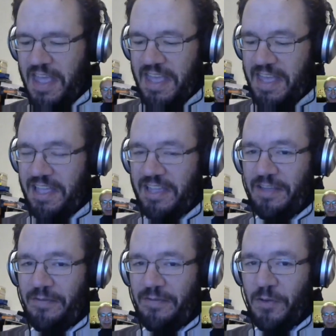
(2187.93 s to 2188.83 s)
Yeah, you
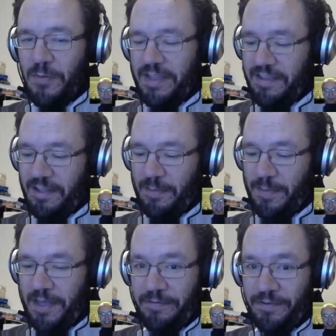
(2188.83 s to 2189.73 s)
never know what he's going to
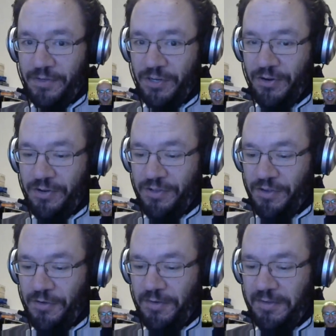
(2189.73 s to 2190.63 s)
pick for sure.
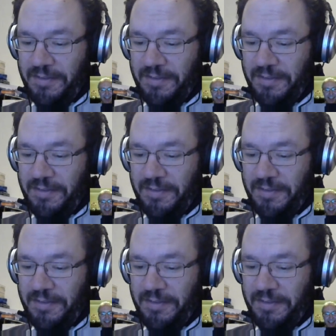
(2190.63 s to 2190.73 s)
So,